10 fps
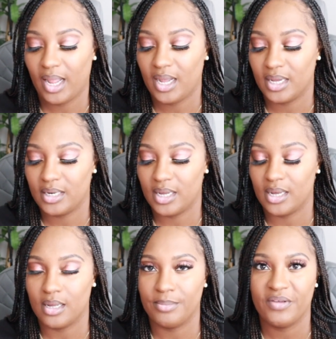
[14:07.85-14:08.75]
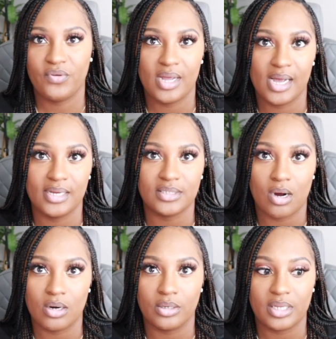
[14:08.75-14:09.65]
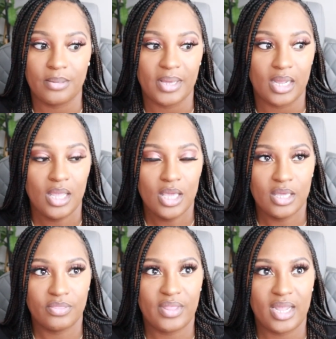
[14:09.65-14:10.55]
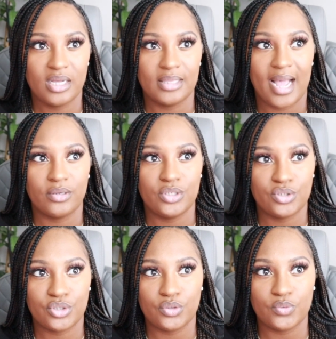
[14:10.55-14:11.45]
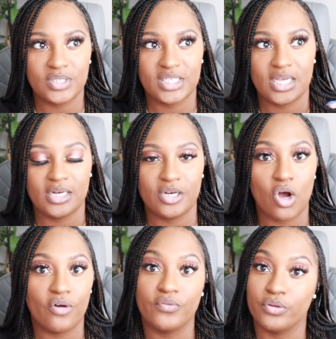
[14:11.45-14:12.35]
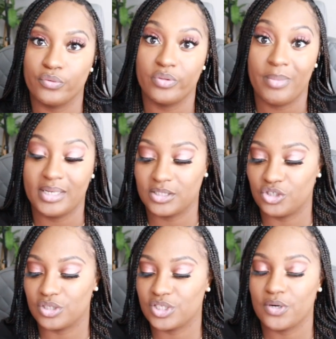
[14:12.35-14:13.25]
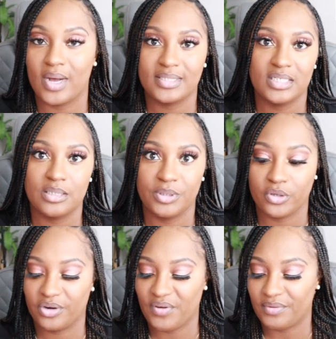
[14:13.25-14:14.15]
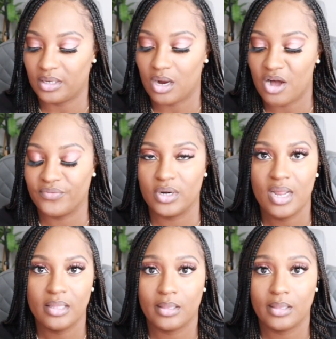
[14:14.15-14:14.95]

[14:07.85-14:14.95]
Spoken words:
And if you guys are on eBay, they allow you to send an offer through the messages. So I sent them a $35 offer.